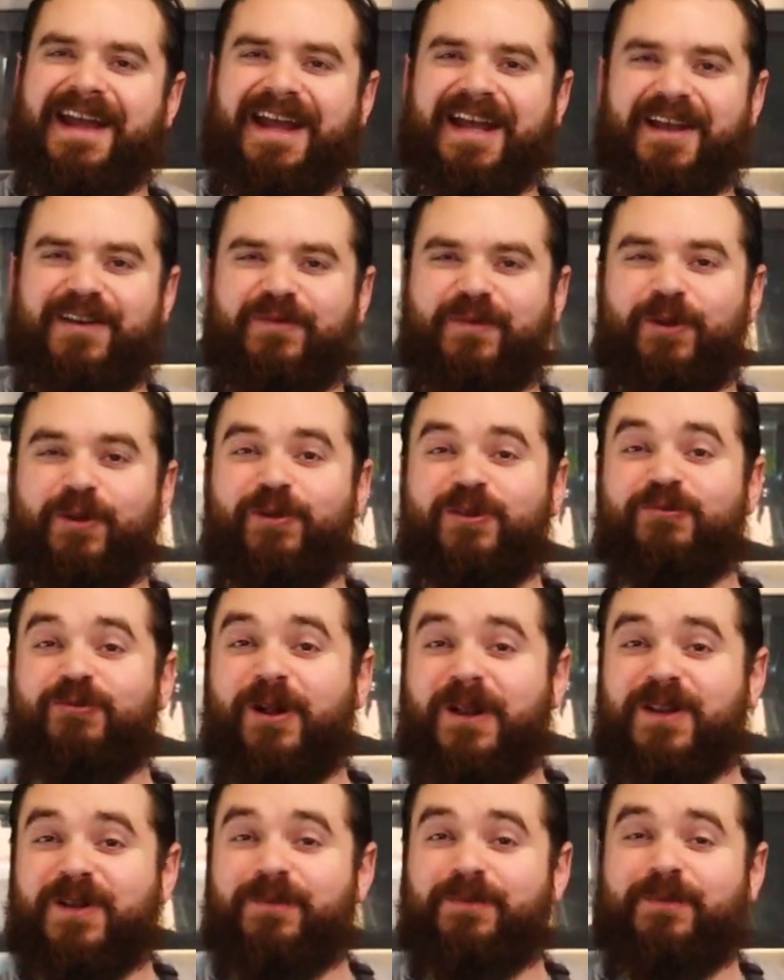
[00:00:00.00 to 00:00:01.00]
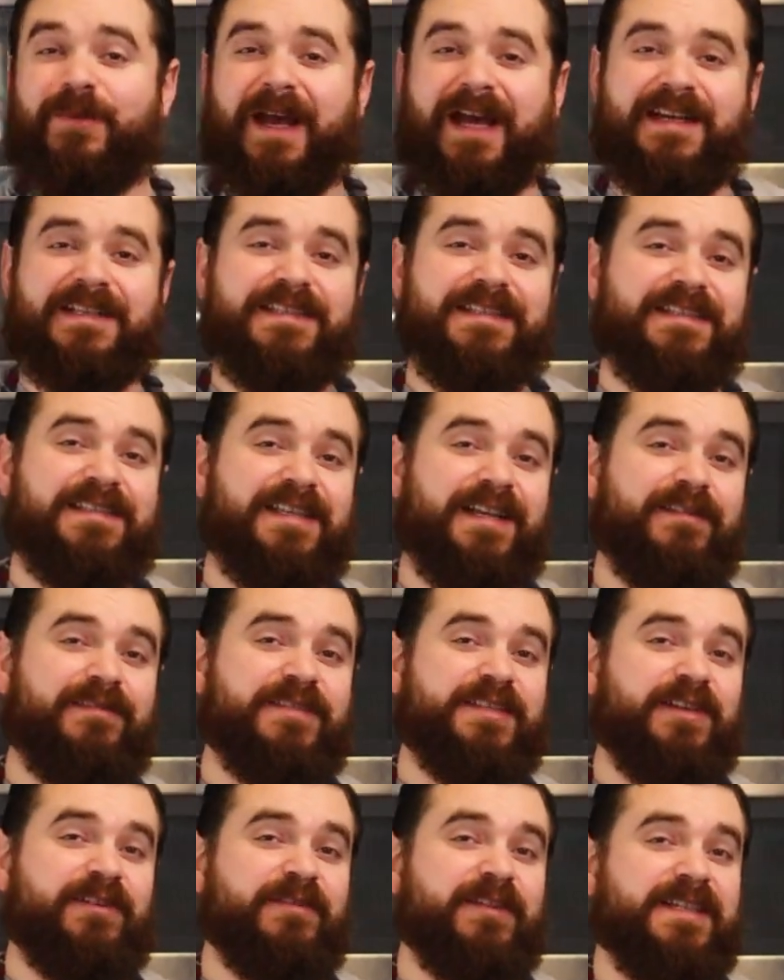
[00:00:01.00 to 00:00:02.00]
Hey everyone, welcome back to Self
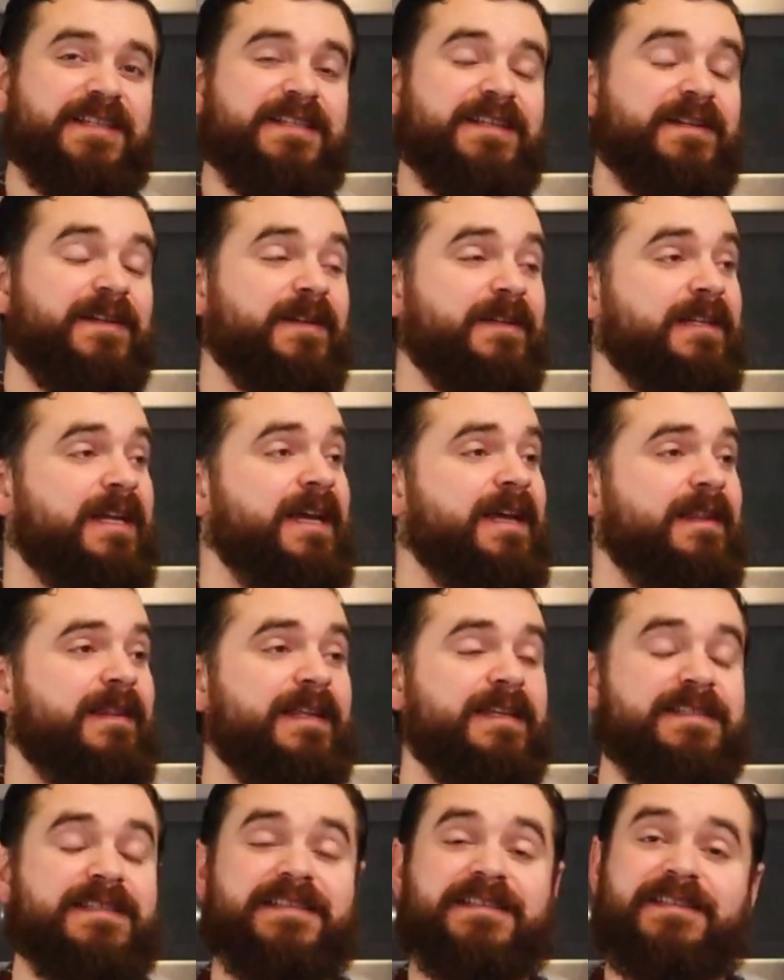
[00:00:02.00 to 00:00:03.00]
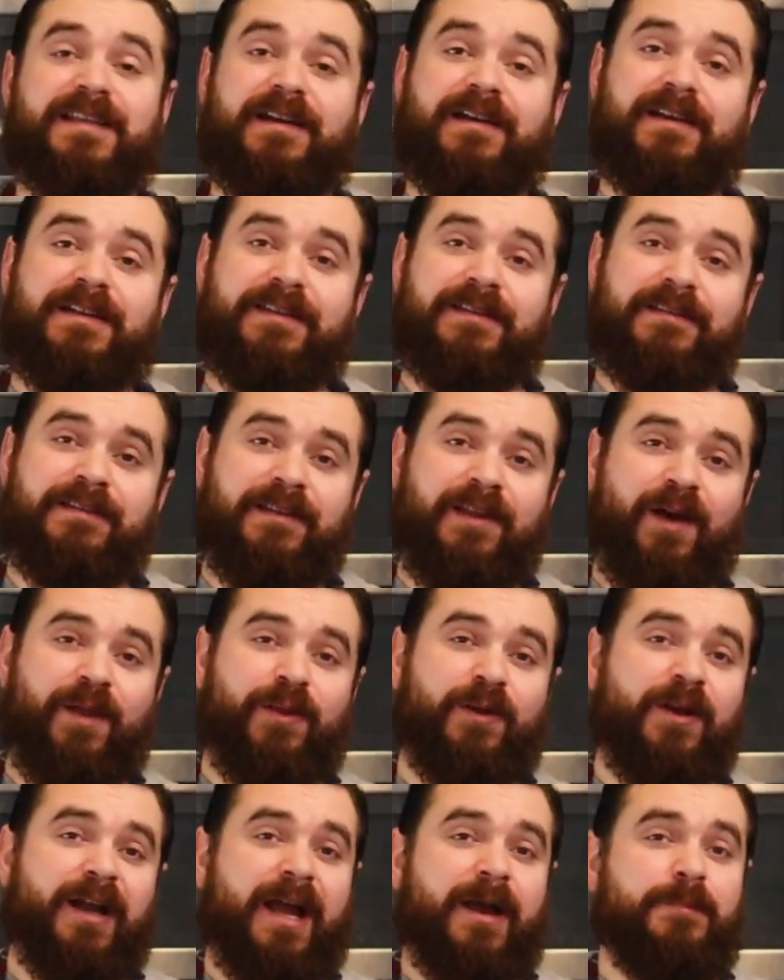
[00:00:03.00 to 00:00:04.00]
Serving Skillet. This is
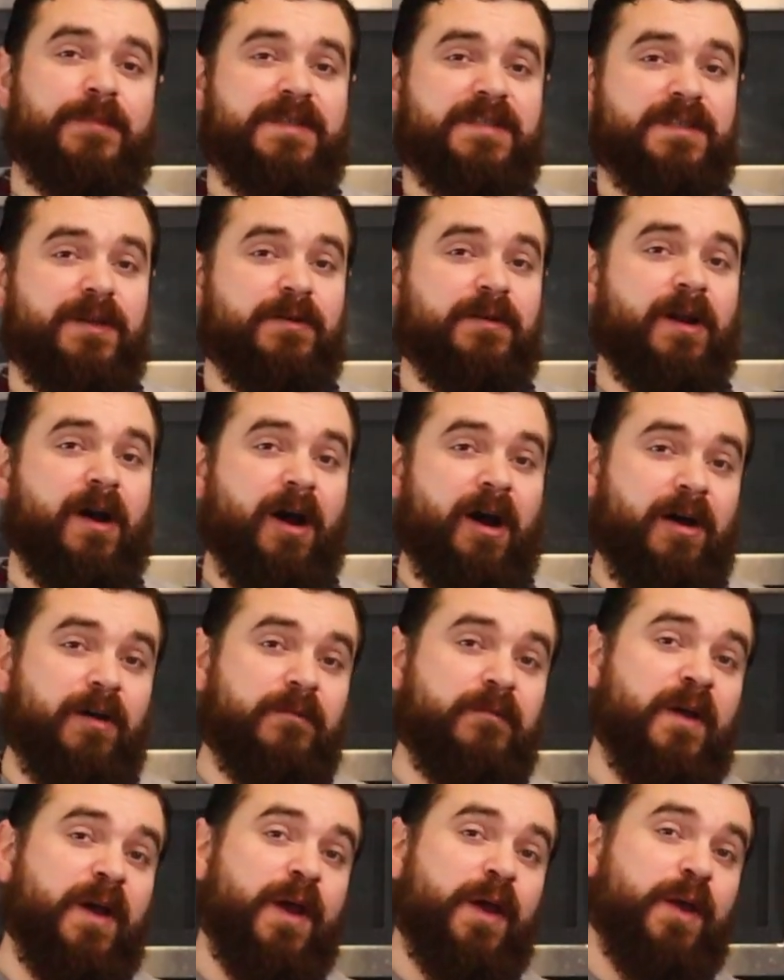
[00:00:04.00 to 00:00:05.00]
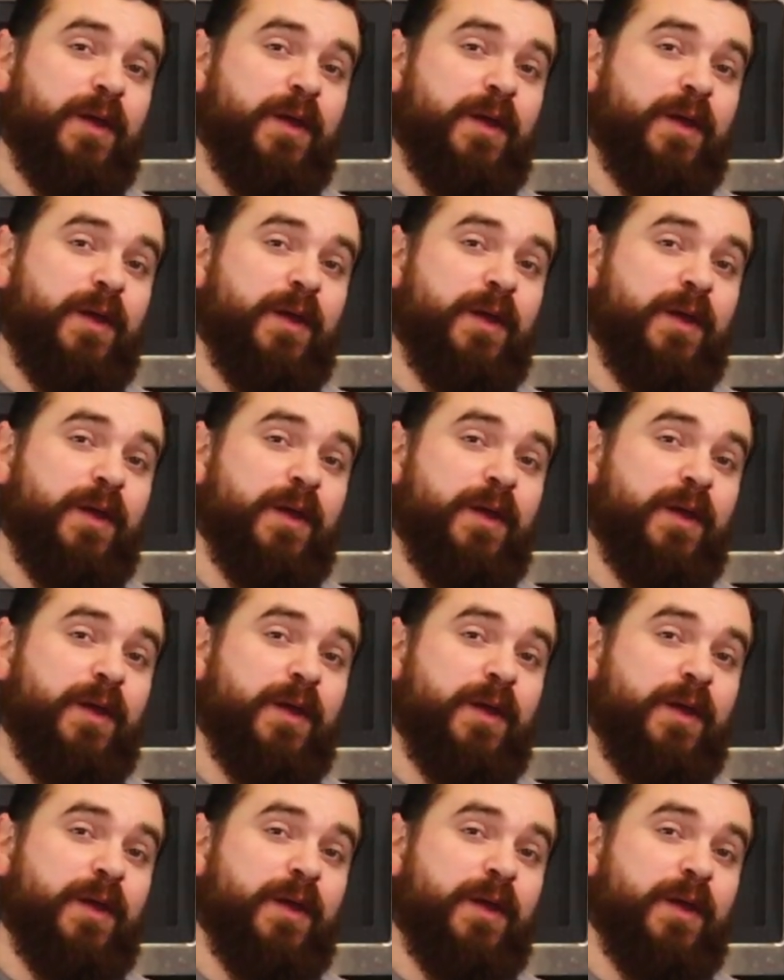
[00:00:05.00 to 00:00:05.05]
another episode of